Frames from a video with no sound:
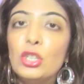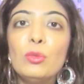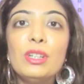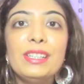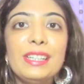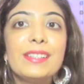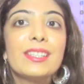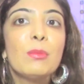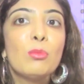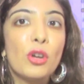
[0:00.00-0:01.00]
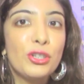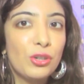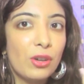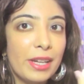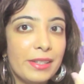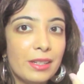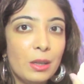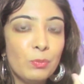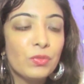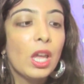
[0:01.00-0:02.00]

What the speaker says: you will need some moisturizer.